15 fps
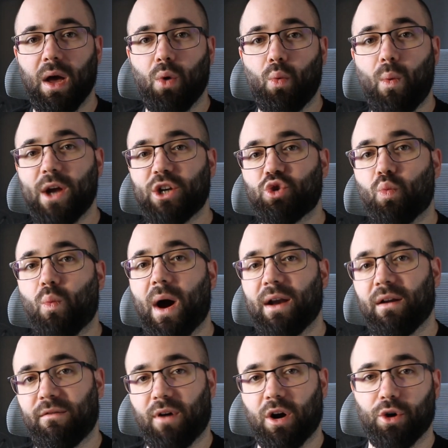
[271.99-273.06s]
which one
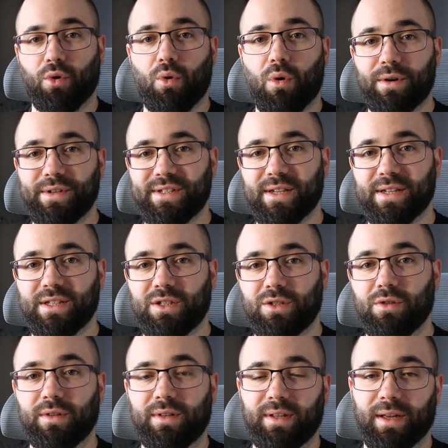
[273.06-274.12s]
of our courses
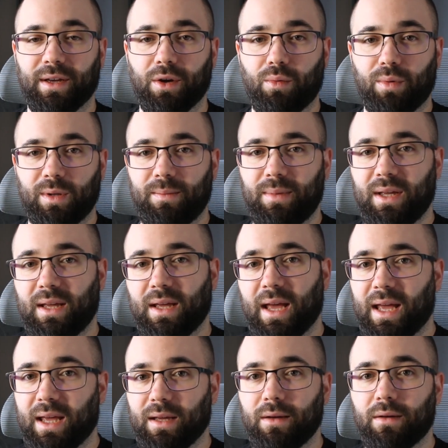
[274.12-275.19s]
do you think would be
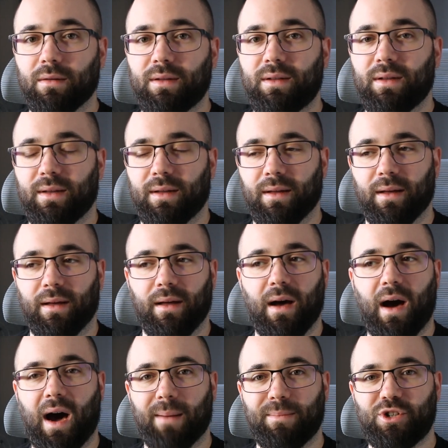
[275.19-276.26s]
a good
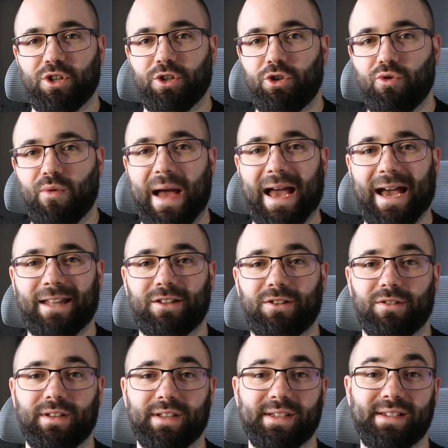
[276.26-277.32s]
option to add
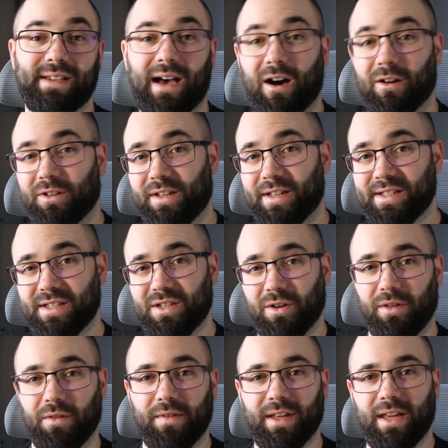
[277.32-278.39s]
to this Autodesk
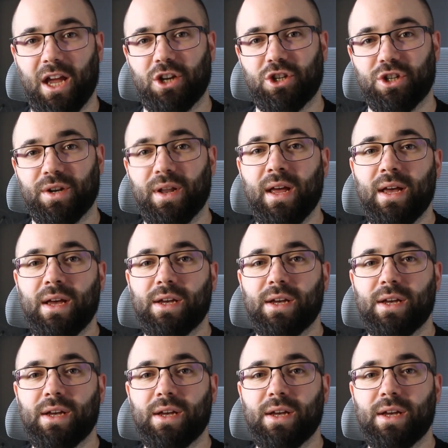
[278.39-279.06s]
certification,